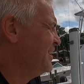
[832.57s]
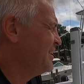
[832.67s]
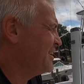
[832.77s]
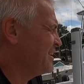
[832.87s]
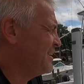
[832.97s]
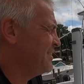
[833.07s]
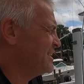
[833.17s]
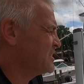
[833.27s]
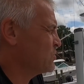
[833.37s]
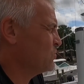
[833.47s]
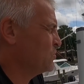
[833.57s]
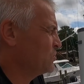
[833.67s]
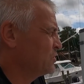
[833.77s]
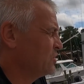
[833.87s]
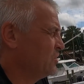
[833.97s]
There is
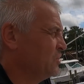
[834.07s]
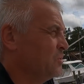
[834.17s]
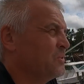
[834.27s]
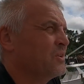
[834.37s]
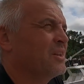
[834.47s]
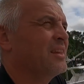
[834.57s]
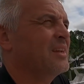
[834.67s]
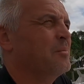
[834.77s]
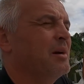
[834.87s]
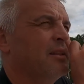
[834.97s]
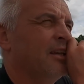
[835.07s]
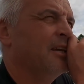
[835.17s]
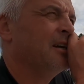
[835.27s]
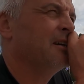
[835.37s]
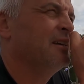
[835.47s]
also got to think about the